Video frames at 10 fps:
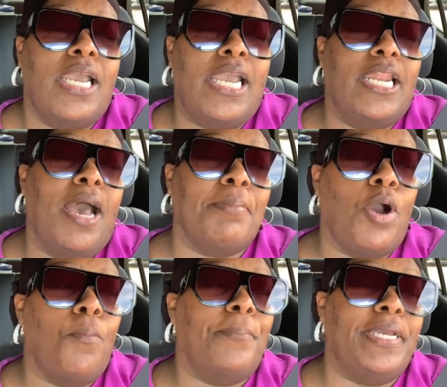And I'm
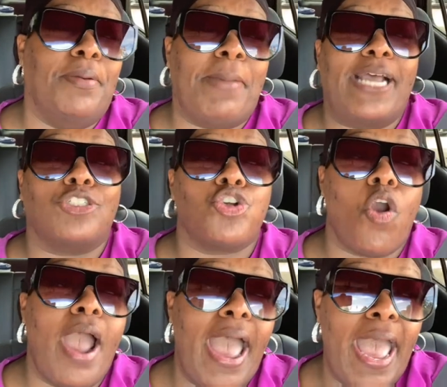going to build my
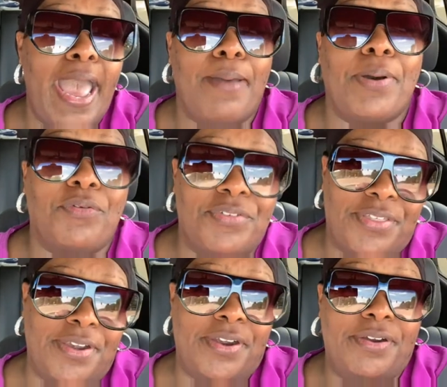tribe over
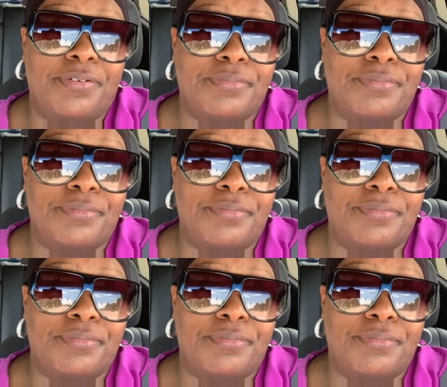there.